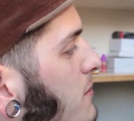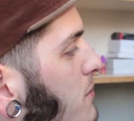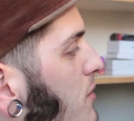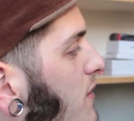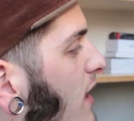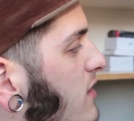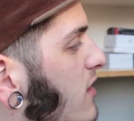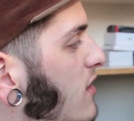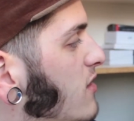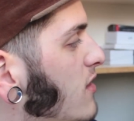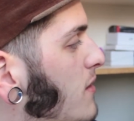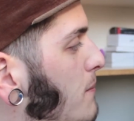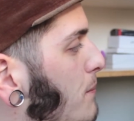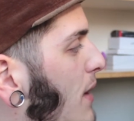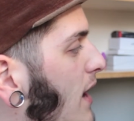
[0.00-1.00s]
but that says
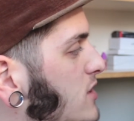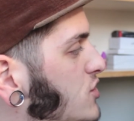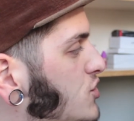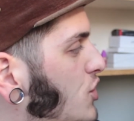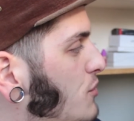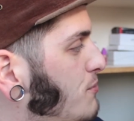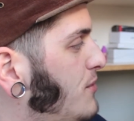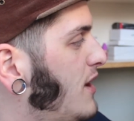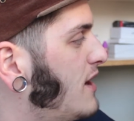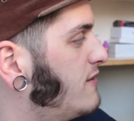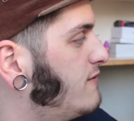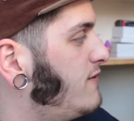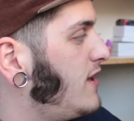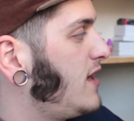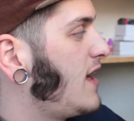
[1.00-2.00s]
batch number
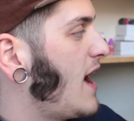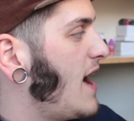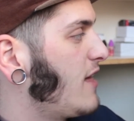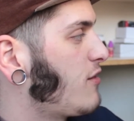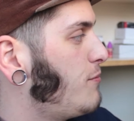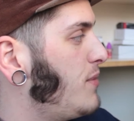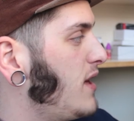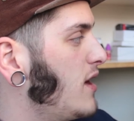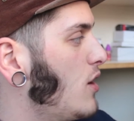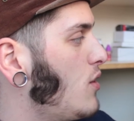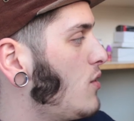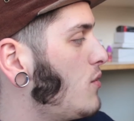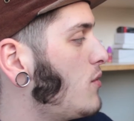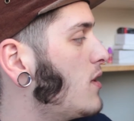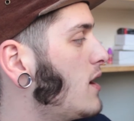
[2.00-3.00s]

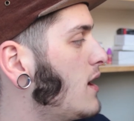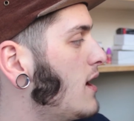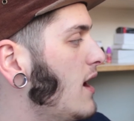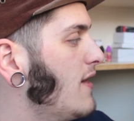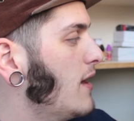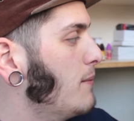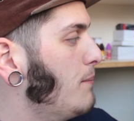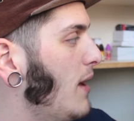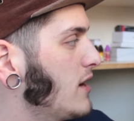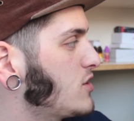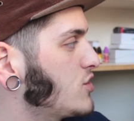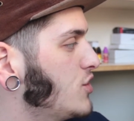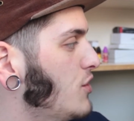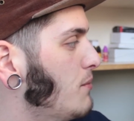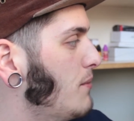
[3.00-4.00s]
VSBO and then
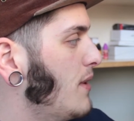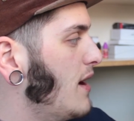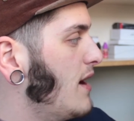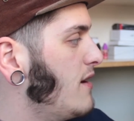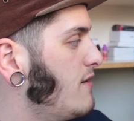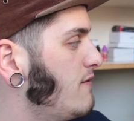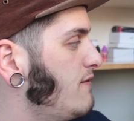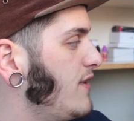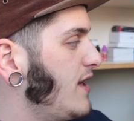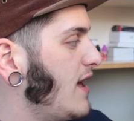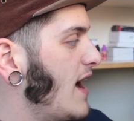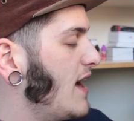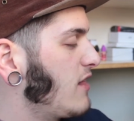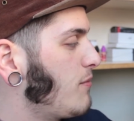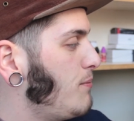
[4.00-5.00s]
batch number
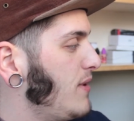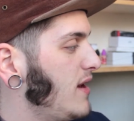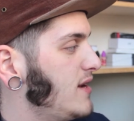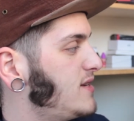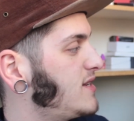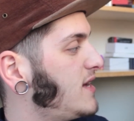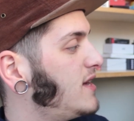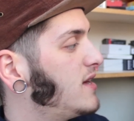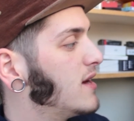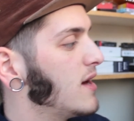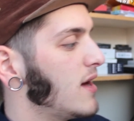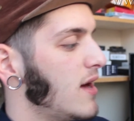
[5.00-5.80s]
VSBT.